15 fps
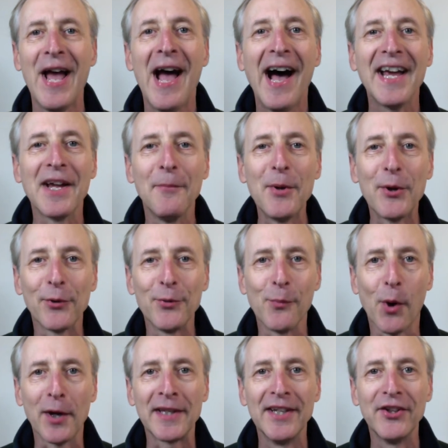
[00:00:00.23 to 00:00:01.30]
Hi, I'm Aaron
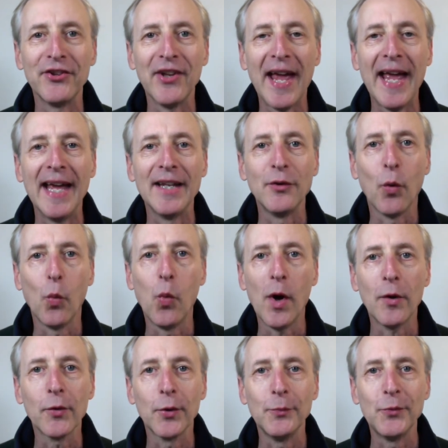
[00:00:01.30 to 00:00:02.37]
Marcus, and
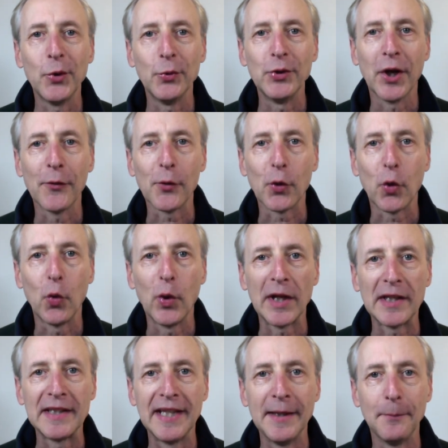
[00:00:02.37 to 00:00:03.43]
welcome to another
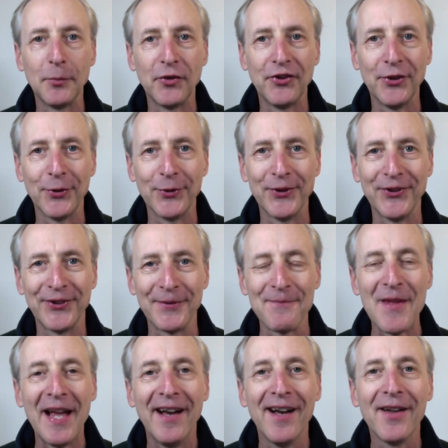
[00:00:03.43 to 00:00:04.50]
quick tip series.
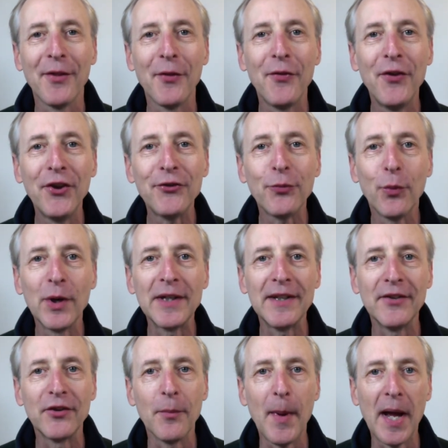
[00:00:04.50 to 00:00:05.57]
Uh, this one
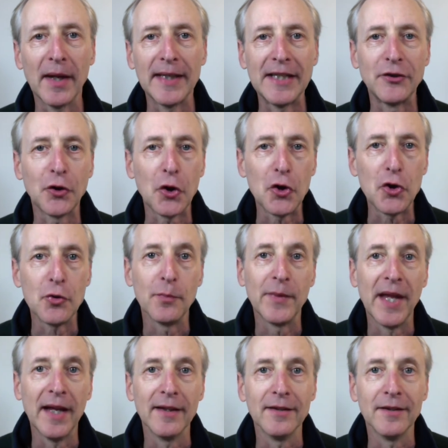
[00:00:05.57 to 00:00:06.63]
is about a term
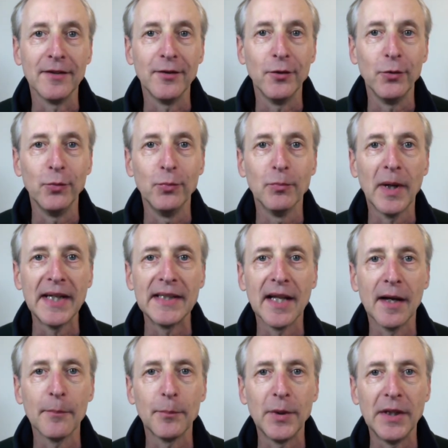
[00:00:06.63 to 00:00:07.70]
that you might
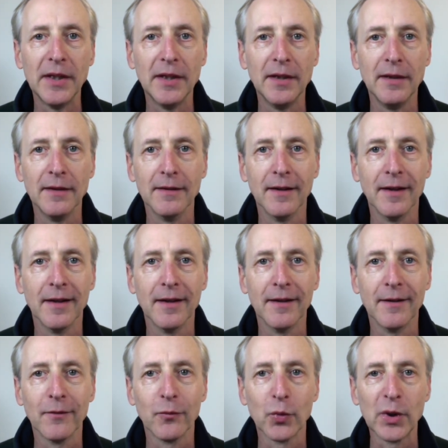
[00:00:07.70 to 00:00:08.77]
not be
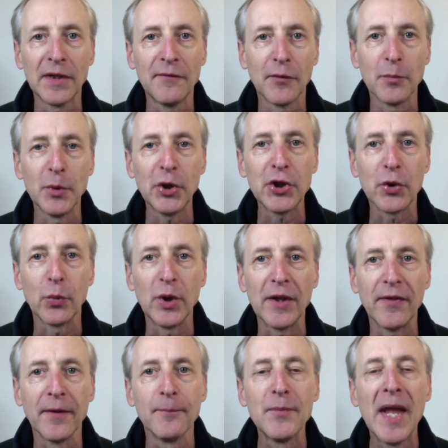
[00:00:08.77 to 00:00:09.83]
uh, really familiar
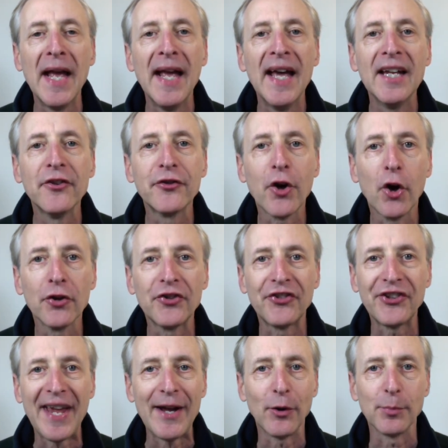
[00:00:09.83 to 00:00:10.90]
with, and it's called
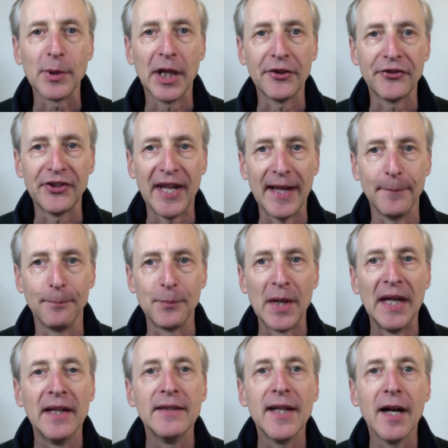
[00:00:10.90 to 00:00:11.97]
scale plus ten.
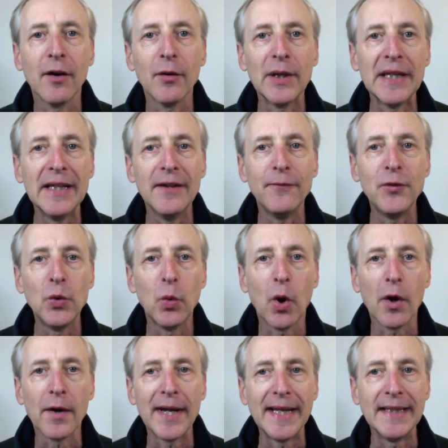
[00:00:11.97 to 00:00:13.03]
Now, if you
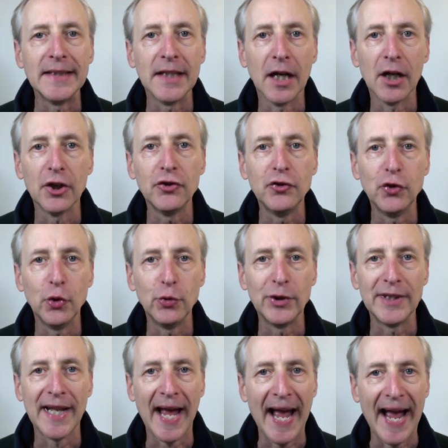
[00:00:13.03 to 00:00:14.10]
are a
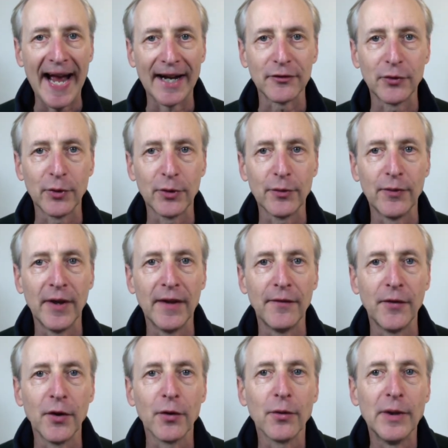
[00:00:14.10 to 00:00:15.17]
non-union actor,
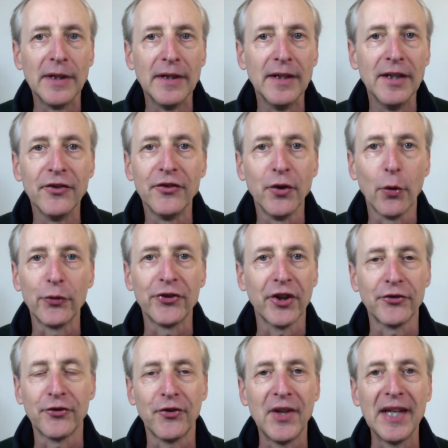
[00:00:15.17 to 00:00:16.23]
then there is no
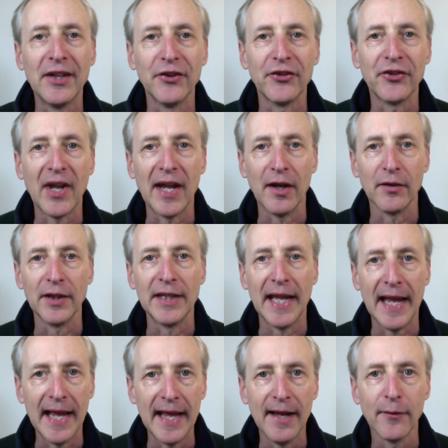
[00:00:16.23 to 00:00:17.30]
such thing as scale, and
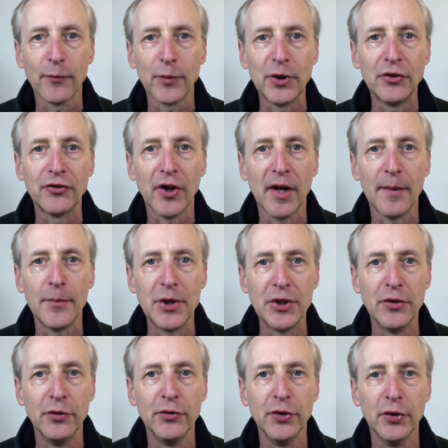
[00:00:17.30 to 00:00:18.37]
every job that
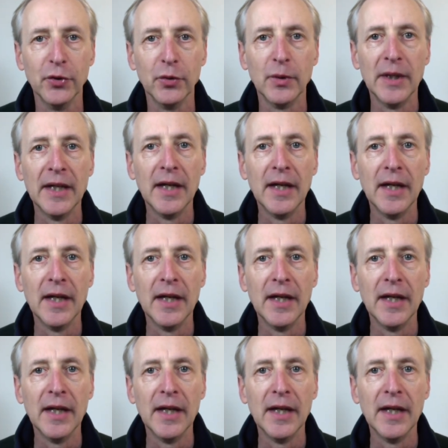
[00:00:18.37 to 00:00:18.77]
you do